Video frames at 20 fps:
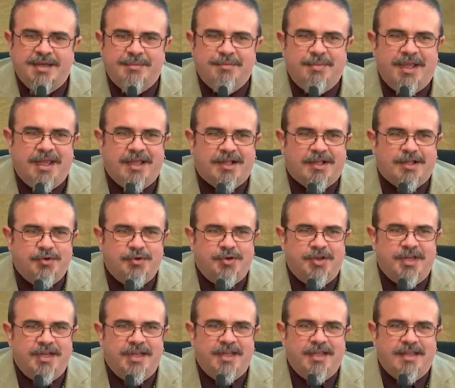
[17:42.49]
being
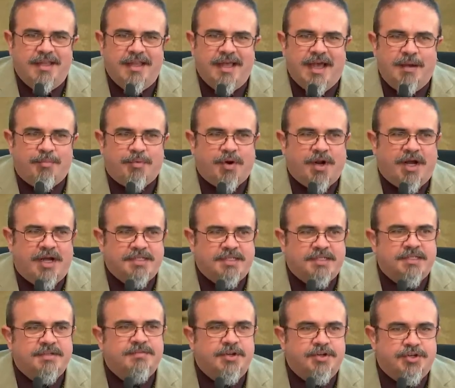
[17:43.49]
included in that
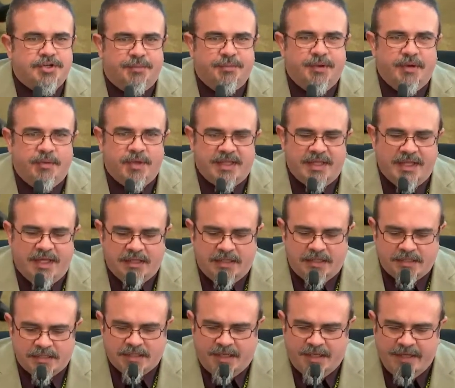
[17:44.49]
process of determining what that
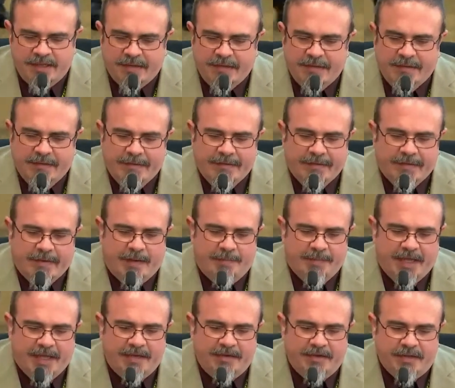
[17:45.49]
looks like.
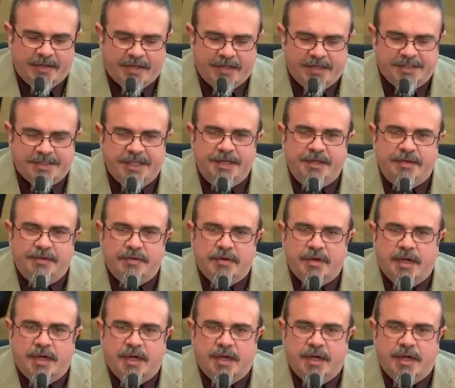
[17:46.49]
And to continue